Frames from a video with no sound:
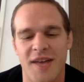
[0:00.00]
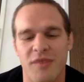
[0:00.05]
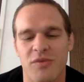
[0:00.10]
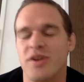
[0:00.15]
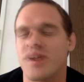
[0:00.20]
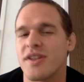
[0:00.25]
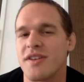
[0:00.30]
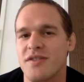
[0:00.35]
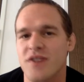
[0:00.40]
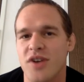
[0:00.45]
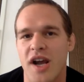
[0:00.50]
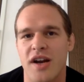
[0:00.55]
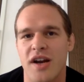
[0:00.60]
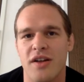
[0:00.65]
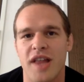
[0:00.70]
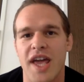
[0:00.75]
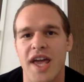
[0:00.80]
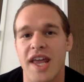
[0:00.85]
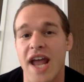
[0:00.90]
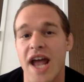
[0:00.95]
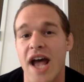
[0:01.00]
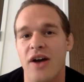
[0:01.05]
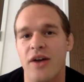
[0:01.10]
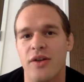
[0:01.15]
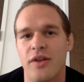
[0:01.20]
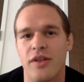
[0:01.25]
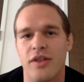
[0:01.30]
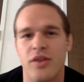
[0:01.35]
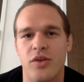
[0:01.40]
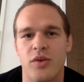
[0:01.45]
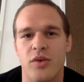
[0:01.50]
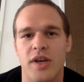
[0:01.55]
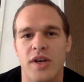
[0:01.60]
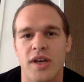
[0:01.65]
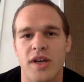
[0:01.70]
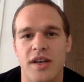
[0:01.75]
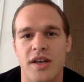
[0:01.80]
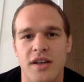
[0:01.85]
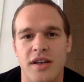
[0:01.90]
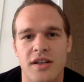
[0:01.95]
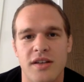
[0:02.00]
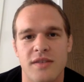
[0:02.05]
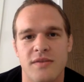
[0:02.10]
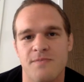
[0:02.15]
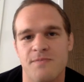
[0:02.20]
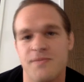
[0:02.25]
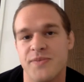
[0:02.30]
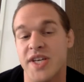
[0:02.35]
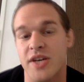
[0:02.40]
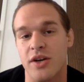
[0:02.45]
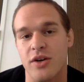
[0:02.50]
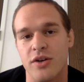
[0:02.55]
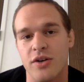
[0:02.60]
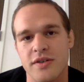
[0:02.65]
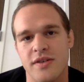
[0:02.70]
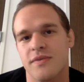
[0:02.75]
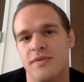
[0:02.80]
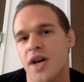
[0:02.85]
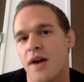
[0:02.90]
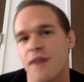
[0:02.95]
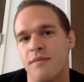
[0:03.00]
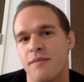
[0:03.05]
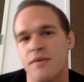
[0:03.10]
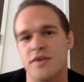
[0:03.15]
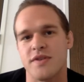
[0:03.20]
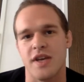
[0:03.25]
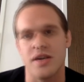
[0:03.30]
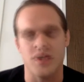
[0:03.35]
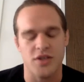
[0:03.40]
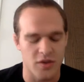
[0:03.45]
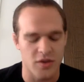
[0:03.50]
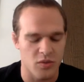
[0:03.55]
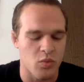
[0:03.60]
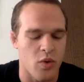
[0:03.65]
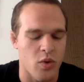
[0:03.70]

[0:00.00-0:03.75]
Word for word: really trying to lay it out in three tiers of conversation.